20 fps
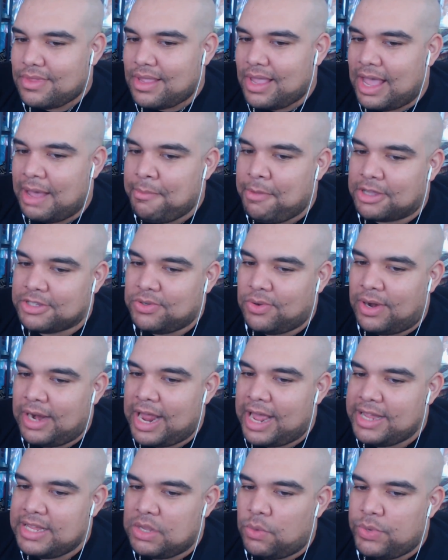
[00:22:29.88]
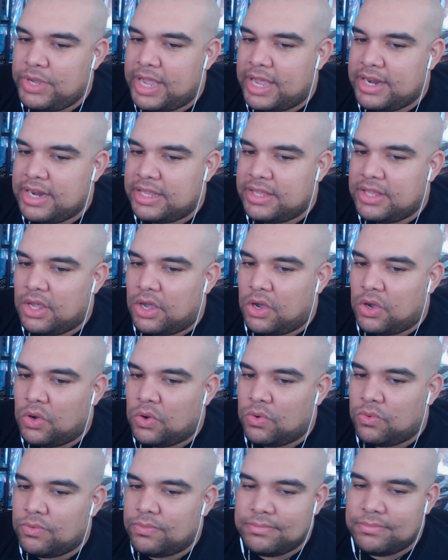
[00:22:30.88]
I'm also glad that we ended the
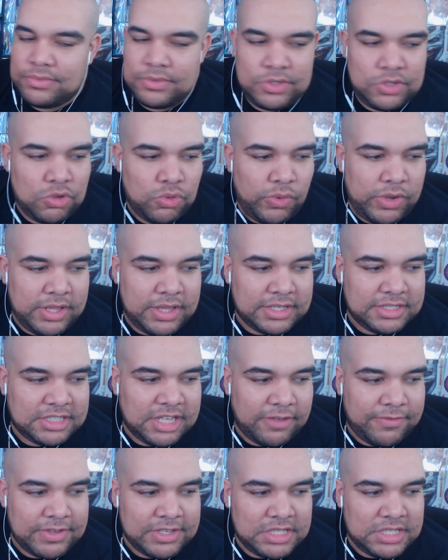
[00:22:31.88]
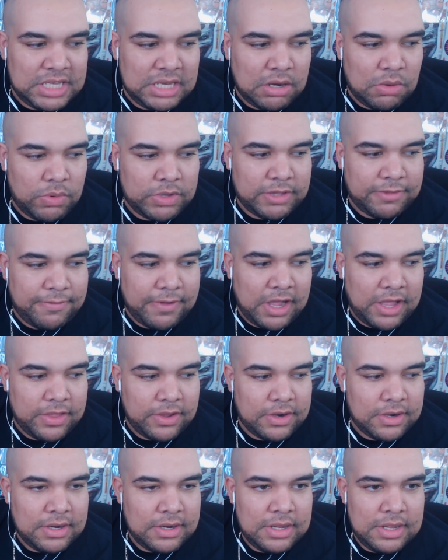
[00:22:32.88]
whole doing the stuff in secret with the
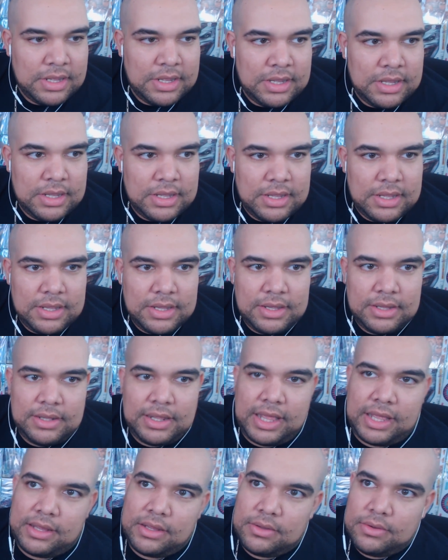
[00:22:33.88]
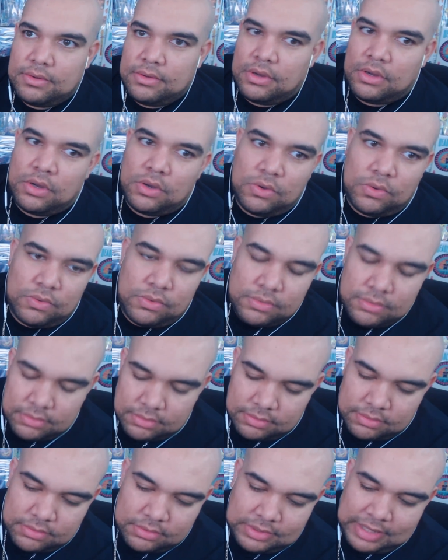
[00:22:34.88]
father. Like, oh,
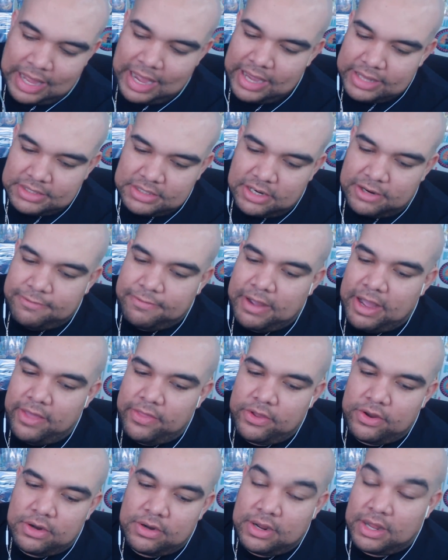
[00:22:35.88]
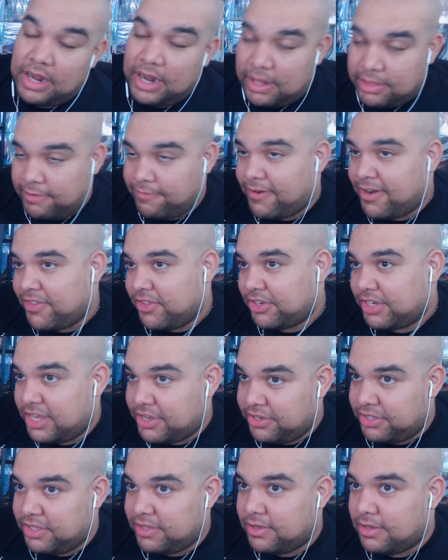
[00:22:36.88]
lying to her father, the father
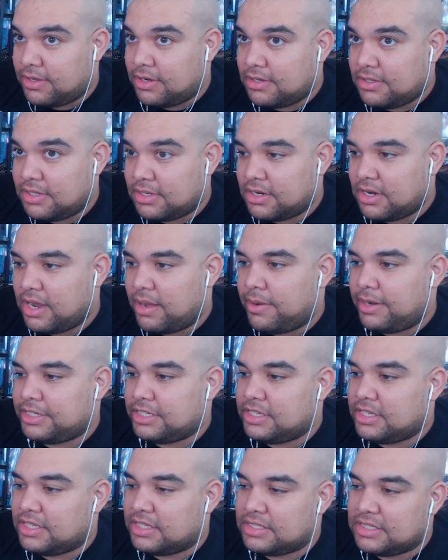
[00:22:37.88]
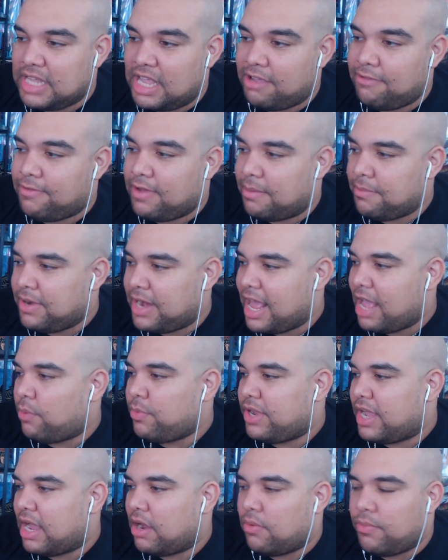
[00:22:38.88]
changing the carnage to the safe. I'm glad
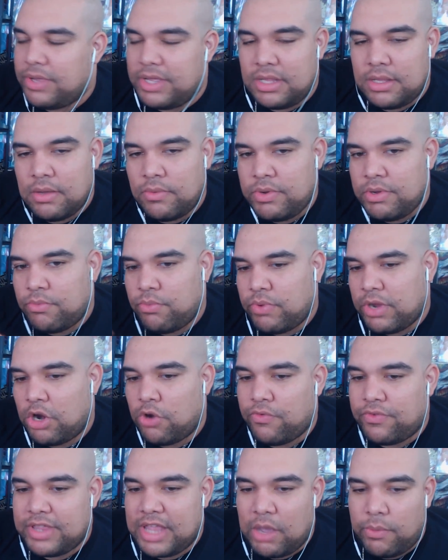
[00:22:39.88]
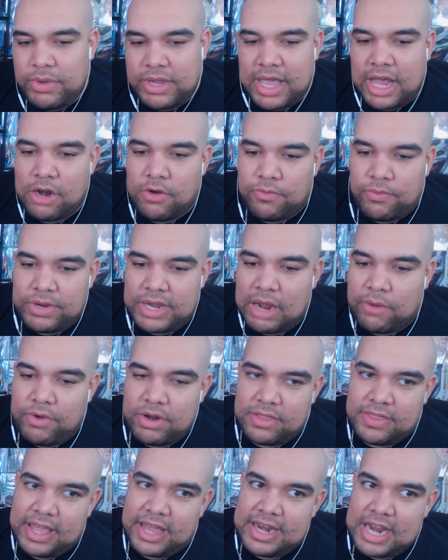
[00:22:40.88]
we went over that. We got rid of that.